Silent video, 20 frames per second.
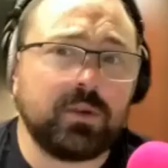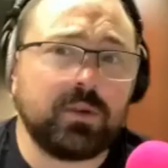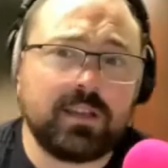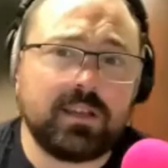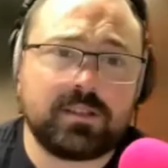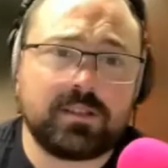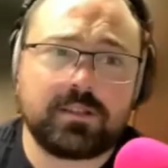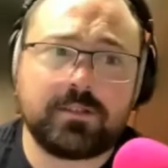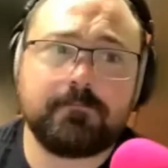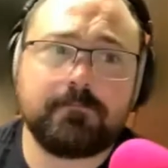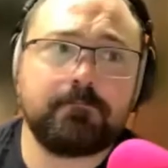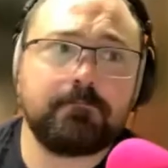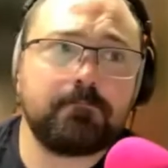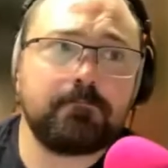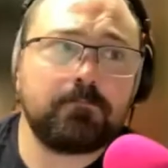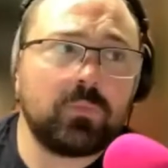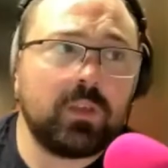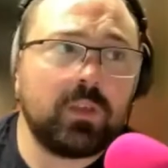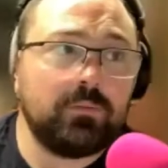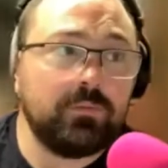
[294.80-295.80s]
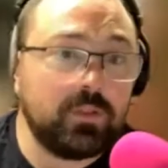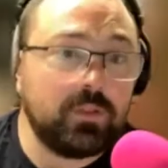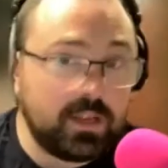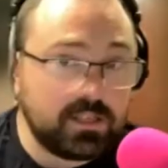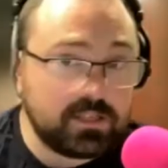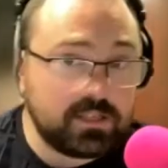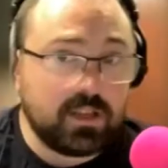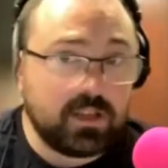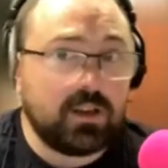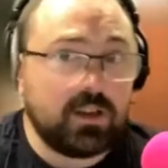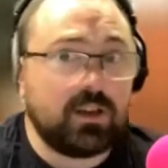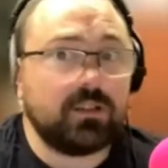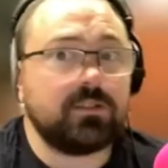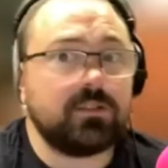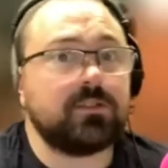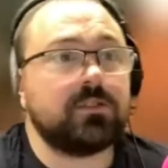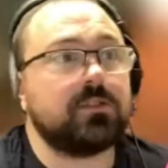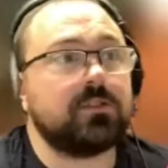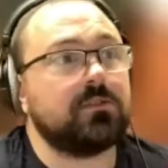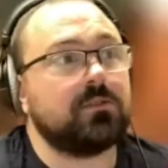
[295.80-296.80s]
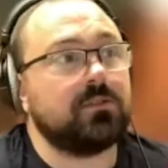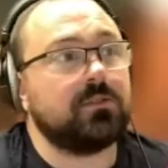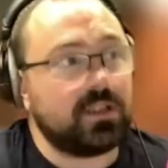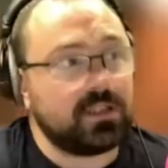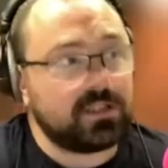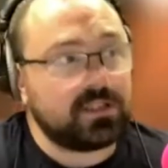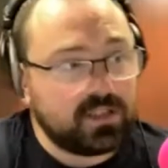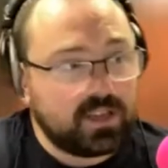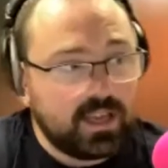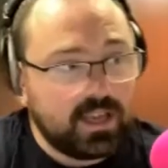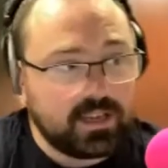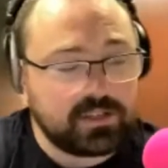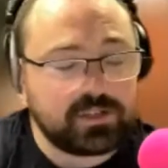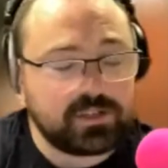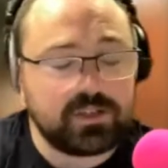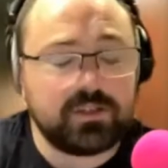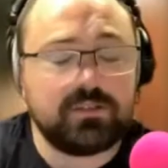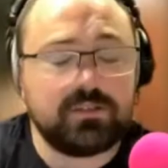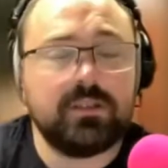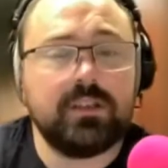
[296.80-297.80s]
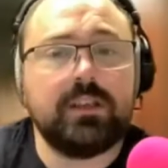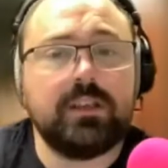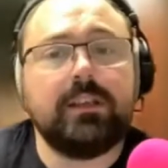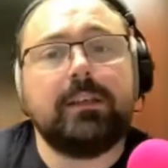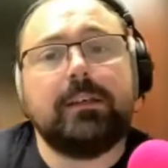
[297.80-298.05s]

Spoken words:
breaks. Nice cards, nice selection.